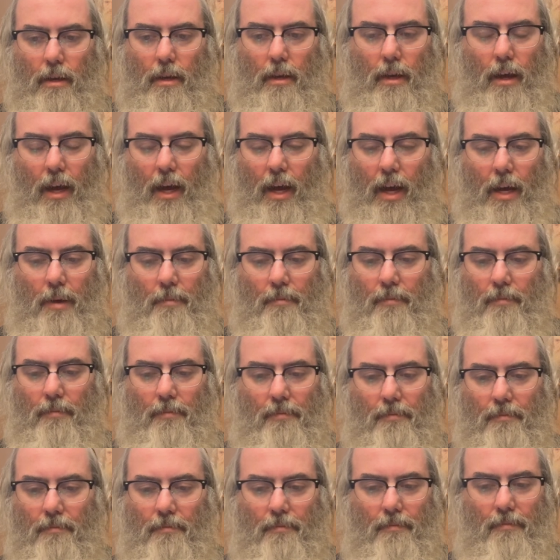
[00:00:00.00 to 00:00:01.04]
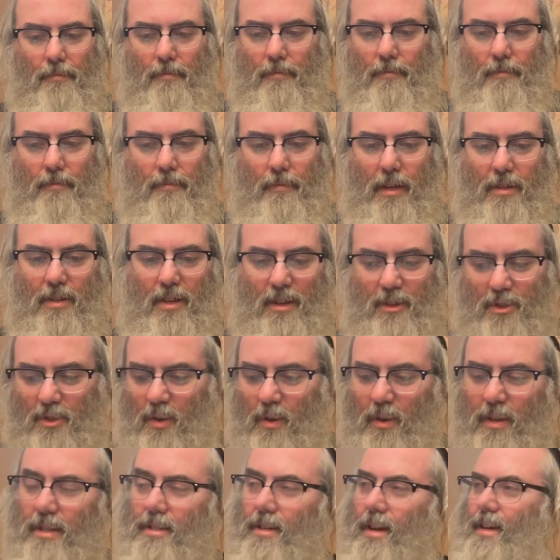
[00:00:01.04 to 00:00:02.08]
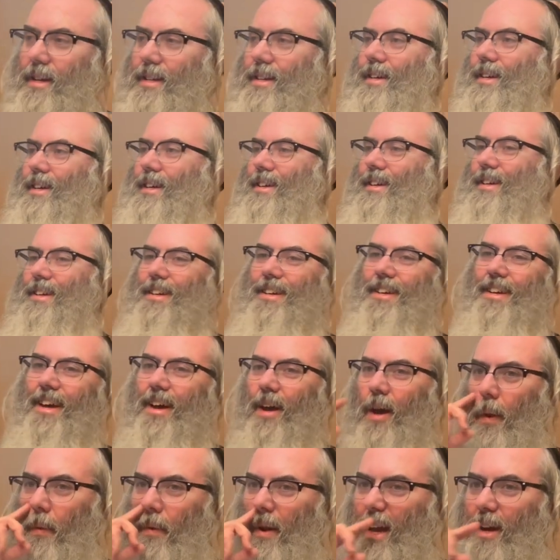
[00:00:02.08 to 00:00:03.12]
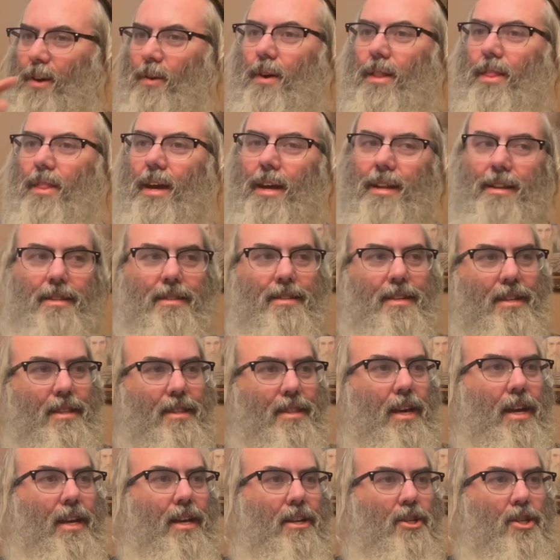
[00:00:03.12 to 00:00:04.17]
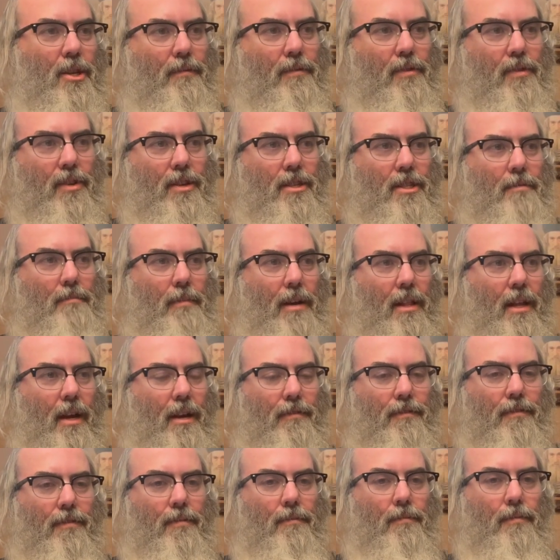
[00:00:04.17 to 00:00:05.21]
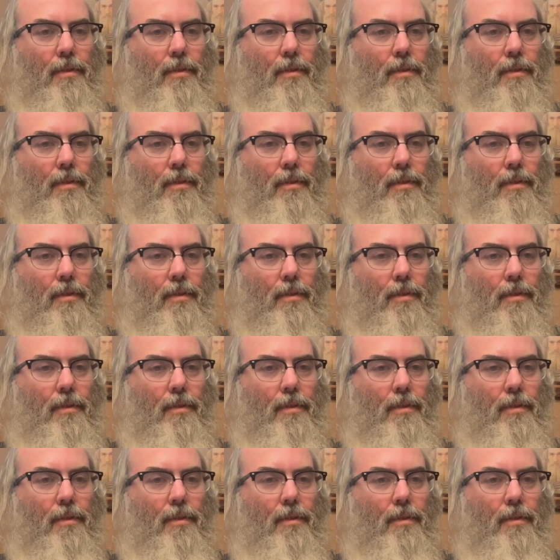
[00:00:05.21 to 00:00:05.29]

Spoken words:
I'll tell you a story in a second. When I go and thank Hashem for things in my life,